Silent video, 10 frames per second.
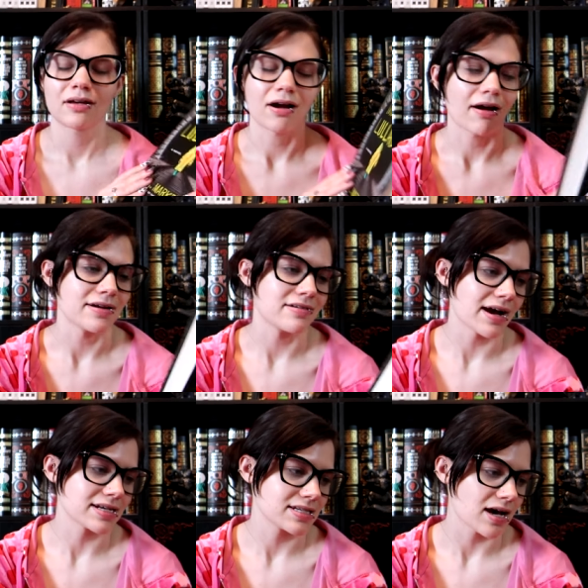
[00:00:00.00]
All right,
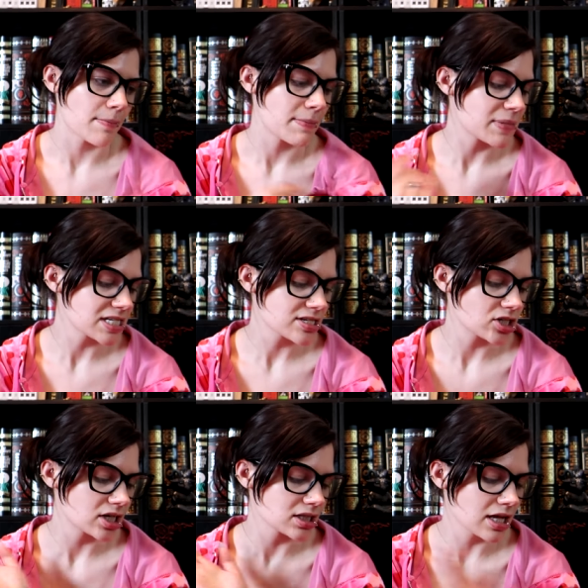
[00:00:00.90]
next up,
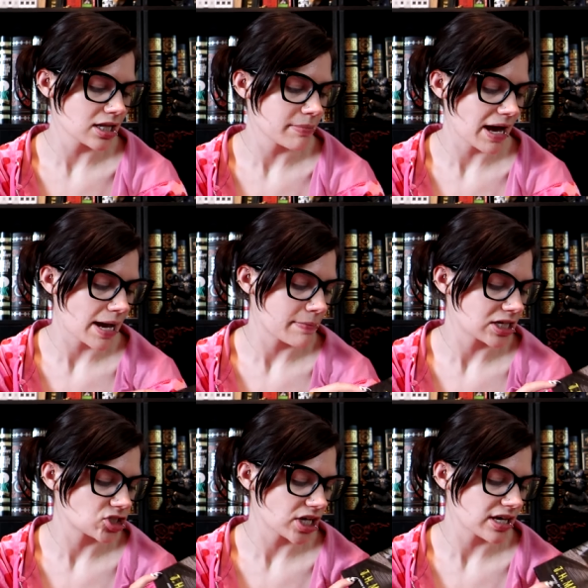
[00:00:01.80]
Mr. Lullaby
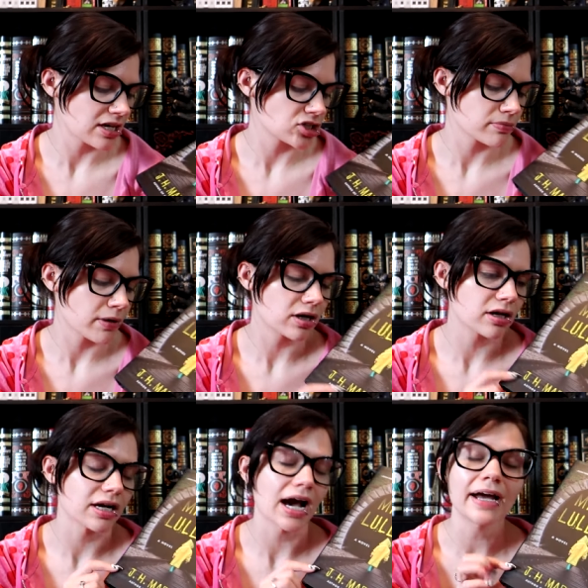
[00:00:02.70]
by J.H.
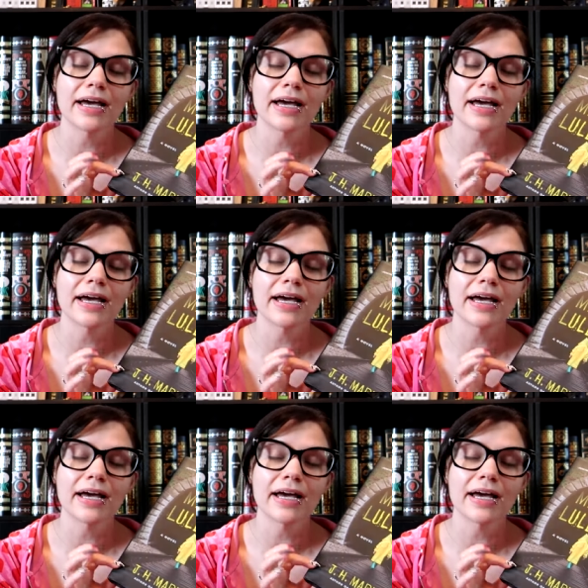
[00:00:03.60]
Markert. I